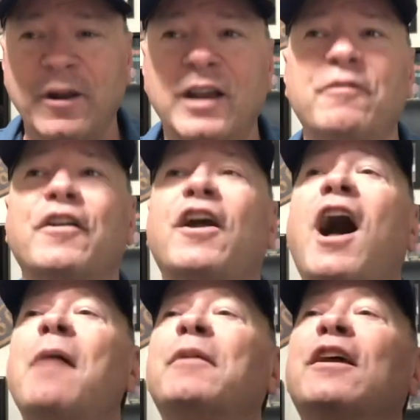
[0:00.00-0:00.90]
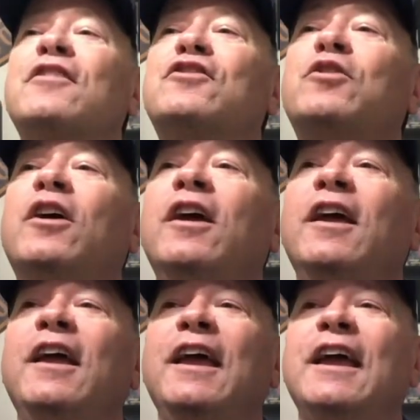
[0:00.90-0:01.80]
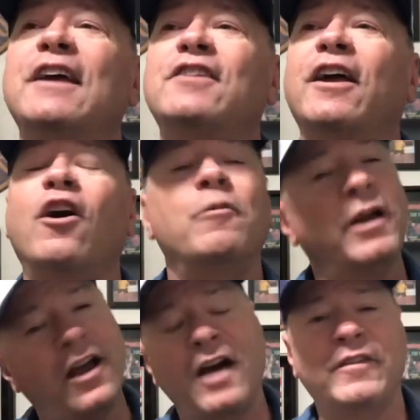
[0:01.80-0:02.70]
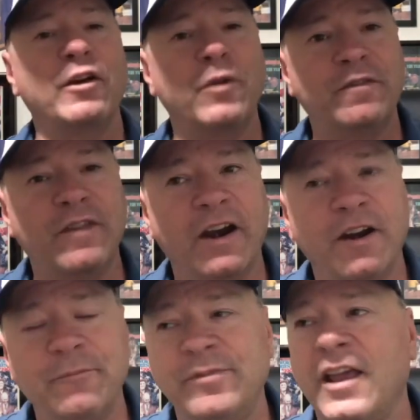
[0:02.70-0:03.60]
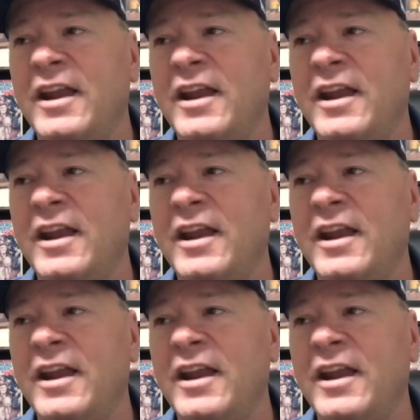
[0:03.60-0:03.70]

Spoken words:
but even the comedy is like, oh my god, they went there.